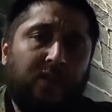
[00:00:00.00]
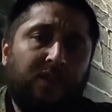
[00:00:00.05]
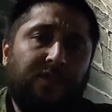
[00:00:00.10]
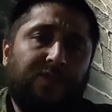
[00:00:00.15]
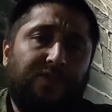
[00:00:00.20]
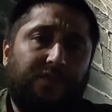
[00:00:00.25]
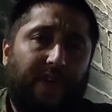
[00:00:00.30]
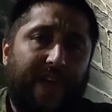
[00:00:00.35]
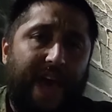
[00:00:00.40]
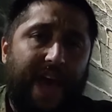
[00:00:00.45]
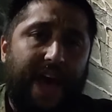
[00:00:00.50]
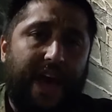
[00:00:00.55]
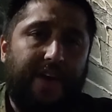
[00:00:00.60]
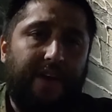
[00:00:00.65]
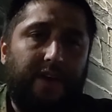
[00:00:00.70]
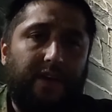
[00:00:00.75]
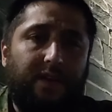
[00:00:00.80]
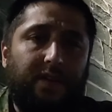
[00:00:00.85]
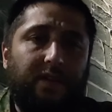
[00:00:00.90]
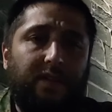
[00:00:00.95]
so that
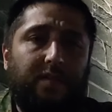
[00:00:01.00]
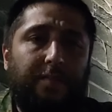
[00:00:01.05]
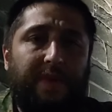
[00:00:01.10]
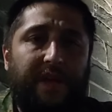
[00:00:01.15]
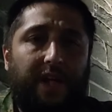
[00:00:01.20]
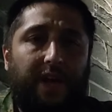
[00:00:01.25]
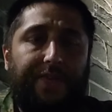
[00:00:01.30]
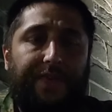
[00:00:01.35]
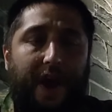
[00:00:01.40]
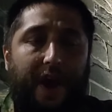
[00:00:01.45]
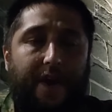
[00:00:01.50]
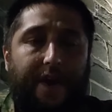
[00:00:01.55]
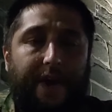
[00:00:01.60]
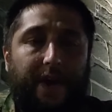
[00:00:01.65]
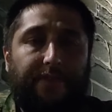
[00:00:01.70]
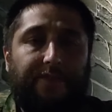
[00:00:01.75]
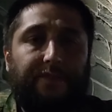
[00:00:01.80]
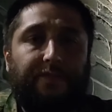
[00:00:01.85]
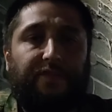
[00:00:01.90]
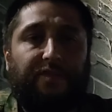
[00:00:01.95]
the
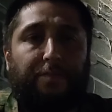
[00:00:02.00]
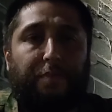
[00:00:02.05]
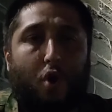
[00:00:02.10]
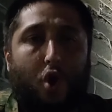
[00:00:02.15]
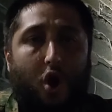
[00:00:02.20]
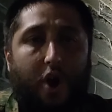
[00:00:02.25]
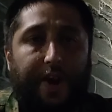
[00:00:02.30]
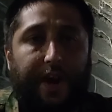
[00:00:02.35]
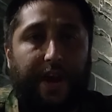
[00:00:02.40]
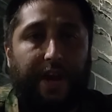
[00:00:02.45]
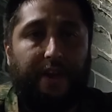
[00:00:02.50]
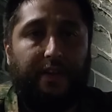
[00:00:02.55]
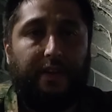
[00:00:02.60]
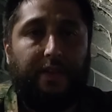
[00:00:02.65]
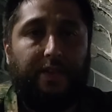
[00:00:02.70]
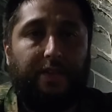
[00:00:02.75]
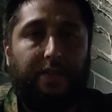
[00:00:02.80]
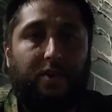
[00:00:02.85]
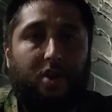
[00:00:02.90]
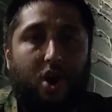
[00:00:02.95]
militaries supporting
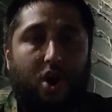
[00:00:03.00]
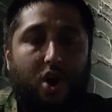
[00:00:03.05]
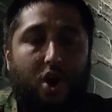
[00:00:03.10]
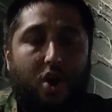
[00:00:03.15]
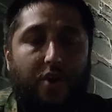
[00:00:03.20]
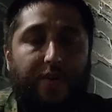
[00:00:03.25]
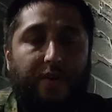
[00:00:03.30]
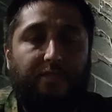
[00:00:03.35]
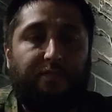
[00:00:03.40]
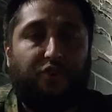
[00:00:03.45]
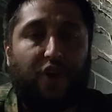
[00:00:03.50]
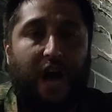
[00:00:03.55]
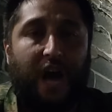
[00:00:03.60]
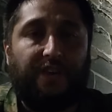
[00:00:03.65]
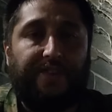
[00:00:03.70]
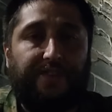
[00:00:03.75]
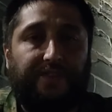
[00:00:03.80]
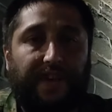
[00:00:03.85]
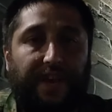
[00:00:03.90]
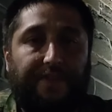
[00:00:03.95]
the code of
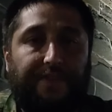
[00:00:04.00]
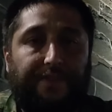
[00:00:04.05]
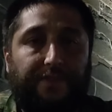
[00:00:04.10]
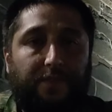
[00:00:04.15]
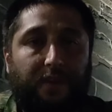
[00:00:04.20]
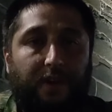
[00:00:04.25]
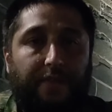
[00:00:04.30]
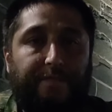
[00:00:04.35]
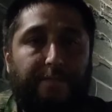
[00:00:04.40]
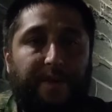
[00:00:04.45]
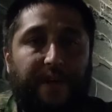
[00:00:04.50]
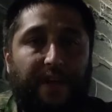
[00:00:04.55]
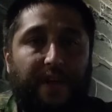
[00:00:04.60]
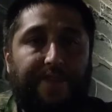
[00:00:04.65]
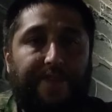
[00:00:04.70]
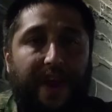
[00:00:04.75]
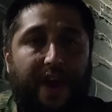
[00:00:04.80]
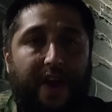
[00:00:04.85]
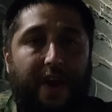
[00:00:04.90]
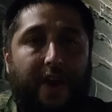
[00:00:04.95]
justice of
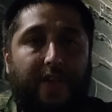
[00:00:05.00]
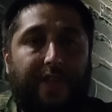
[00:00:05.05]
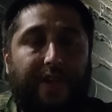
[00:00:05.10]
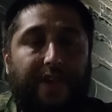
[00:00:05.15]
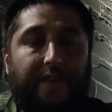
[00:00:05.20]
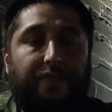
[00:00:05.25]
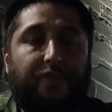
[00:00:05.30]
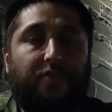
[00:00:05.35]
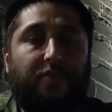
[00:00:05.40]
military that is